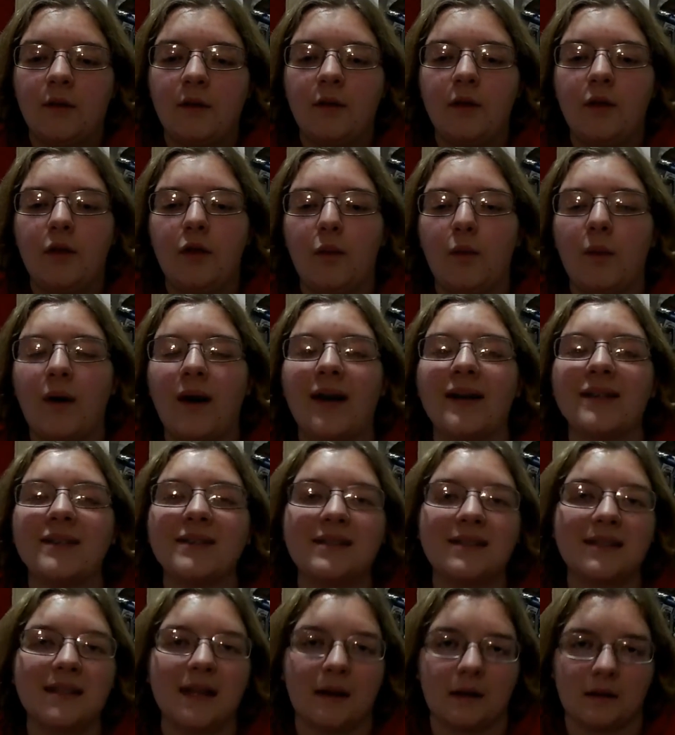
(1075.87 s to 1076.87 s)
the wide
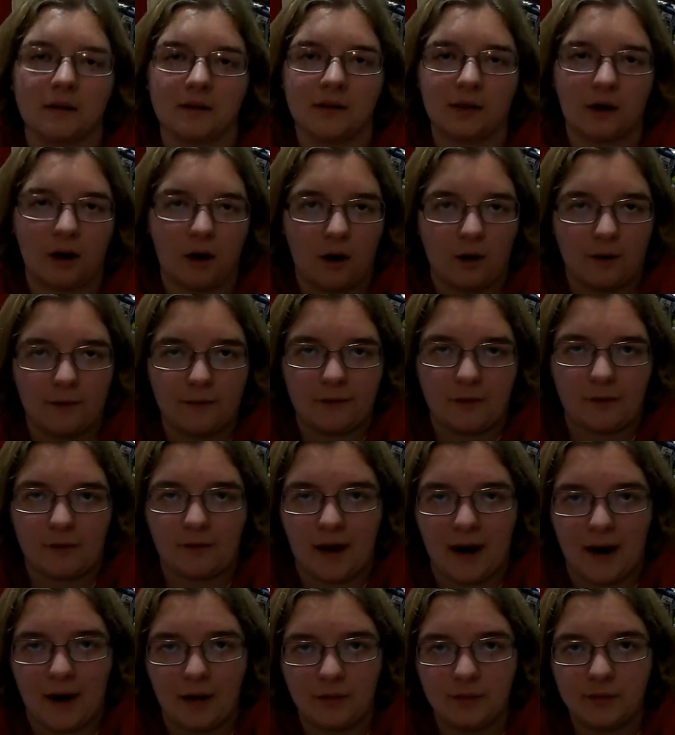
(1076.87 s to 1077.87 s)
cells are for
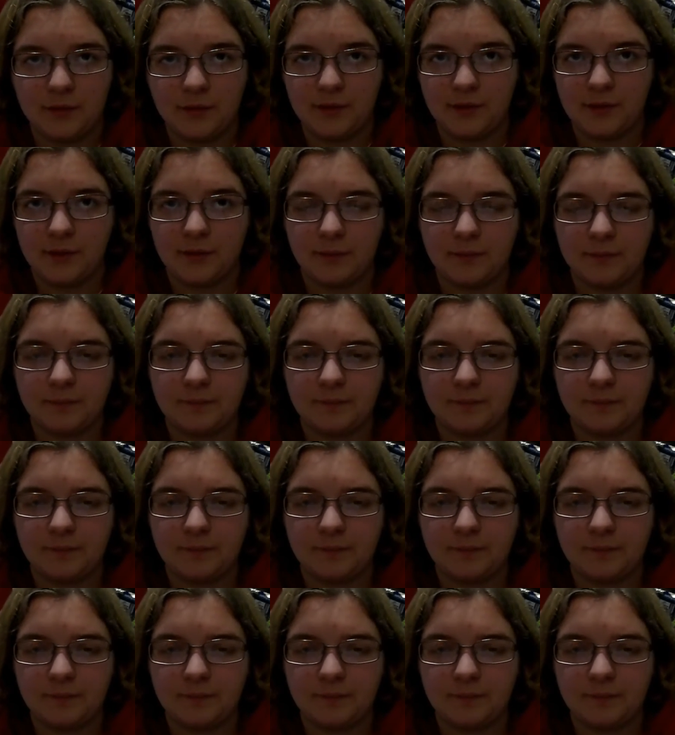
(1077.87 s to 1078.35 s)
rounds.